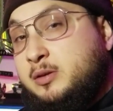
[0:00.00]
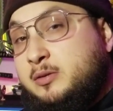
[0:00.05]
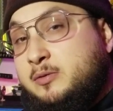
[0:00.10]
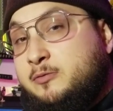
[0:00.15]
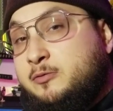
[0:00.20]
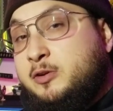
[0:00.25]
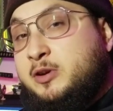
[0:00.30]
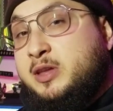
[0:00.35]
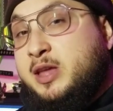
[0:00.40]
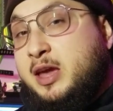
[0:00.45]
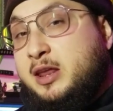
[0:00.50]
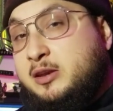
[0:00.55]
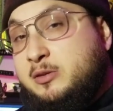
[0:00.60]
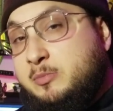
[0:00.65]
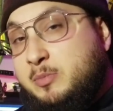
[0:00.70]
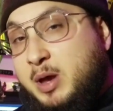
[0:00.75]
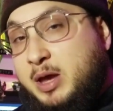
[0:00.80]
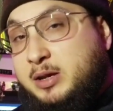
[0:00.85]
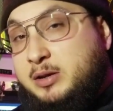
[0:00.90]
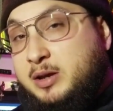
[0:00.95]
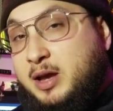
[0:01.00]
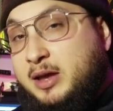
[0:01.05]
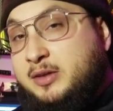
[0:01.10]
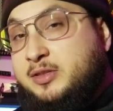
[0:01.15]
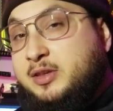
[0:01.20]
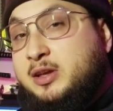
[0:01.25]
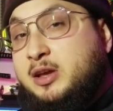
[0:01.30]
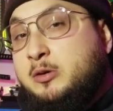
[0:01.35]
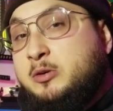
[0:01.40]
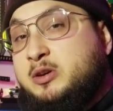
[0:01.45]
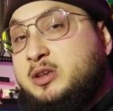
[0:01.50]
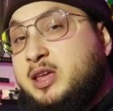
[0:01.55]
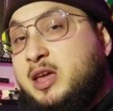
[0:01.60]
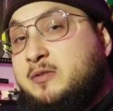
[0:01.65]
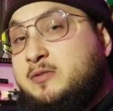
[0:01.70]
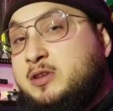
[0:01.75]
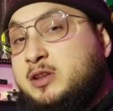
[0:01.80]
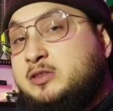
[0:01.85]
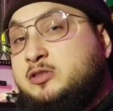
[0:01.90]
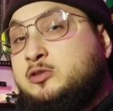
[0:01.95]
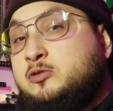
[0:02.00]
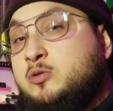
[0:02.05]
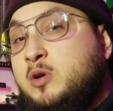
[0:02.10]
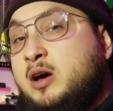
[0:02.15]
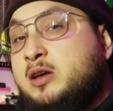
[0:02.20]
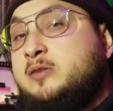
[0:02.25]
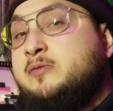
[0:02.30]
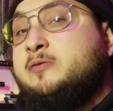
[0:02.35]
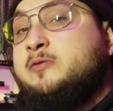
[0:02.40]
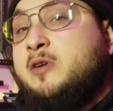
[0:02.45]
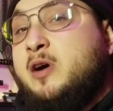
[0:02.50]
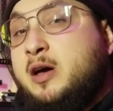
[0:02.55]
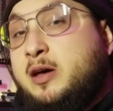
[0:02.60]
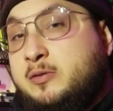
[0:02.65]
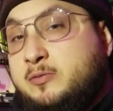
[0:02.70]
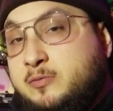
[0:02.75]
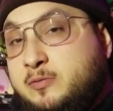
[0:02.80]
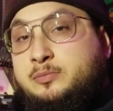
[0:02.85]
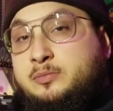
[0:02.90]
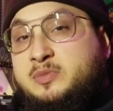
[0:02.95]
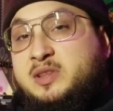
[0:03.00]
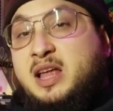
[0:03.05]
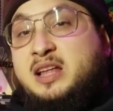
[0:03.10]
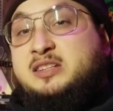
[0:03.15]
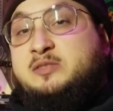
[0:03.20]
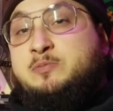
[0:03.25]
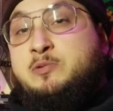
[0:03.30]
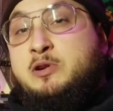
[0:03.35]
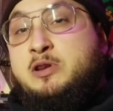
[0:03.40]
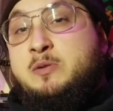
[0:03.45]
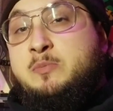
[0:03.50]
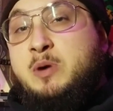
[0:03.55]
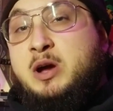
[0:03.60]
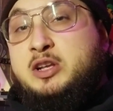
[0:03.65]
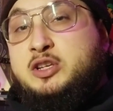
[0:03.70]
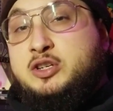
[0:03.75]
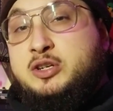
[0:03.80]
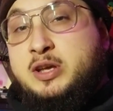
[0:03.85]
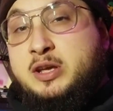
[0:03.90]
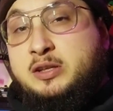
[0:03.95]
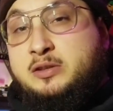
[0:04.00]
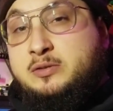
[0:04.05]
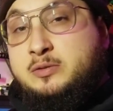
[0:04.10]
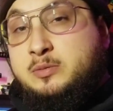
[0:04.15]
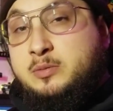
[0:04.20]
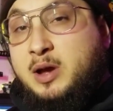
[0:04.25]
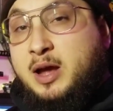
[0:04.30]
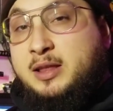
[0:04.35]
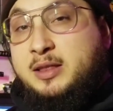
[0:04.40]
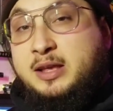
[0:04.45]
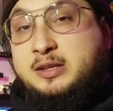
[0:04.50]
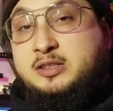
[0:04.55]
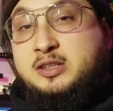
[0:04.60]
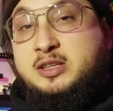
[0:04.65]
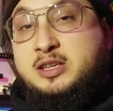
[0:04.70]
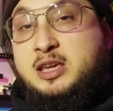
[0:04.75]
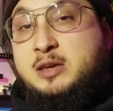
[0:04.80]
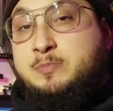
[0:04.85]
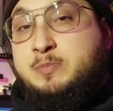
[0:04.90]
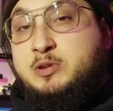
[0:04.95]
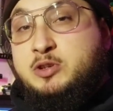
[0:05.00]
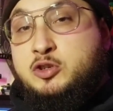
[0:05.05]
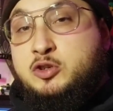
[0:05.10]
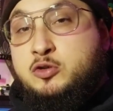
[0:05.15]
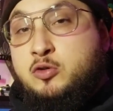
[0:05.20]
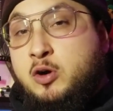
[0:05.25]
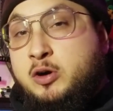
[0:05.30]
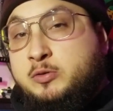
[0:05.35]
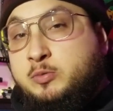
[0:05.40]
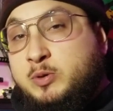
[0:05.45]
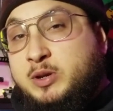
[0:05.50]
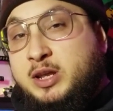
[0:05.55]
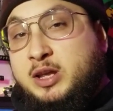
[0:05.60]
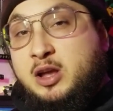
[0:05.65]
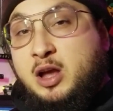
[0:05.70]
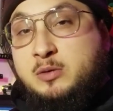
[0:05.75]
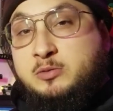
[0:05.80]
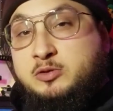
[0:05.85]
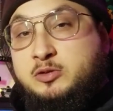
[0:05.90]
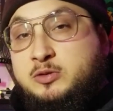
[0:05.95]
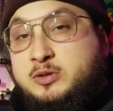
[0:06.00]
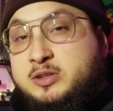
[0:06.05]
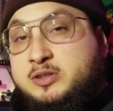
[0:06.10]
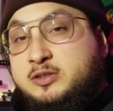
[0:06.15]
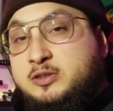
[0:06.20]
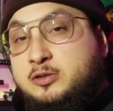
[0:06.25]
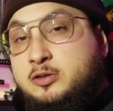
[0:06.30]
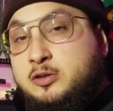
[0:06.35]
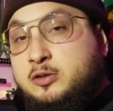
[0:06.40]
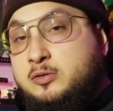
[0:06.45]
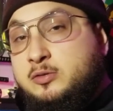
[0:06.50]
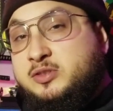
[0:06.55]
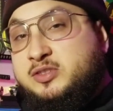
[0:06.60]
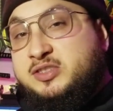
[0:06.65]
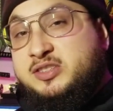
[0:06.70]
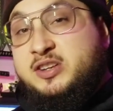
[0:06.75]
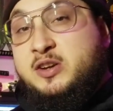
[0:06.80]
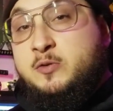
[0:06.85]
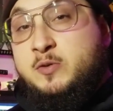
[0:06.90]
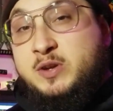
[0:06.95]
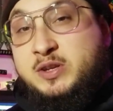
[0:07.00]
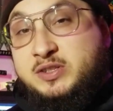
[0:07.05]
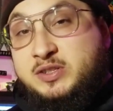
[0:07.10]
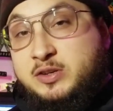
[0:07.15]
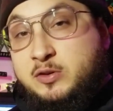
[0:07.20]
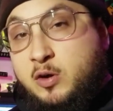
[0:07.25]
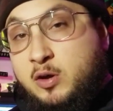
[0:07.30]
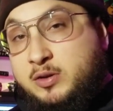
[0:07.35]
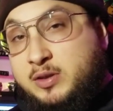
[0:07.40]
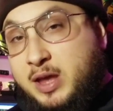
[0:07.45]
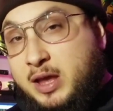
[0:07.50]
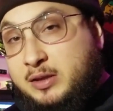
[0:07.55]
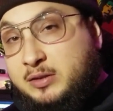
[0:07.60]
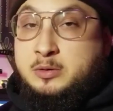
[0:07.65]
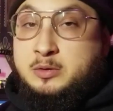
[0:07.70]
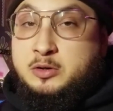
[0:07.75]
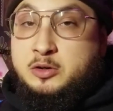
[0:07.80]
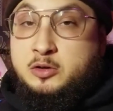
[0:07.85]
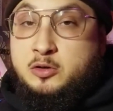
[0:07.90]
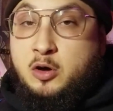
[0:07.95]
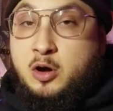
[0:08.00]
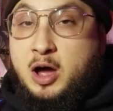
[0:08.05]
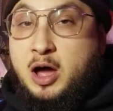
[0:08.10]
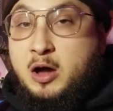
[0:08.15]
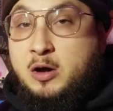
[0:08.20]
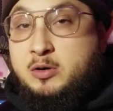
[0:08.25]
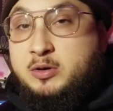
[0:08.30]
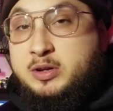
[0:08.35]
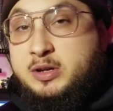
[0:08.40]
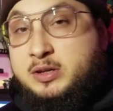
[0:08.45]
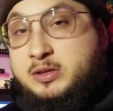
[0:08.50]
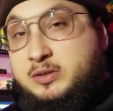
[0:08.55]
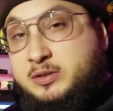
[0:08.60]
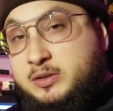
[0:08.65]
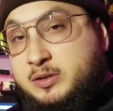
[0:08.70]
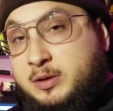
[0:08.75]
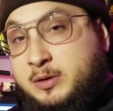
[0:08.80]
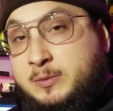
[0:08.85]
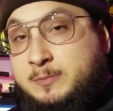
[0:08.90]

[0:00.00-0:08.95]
forget it, man. I think I would have given it 2 out of 5. That's pretty much it. I like to keep it short when it comes to these little series and all that. You know how it is.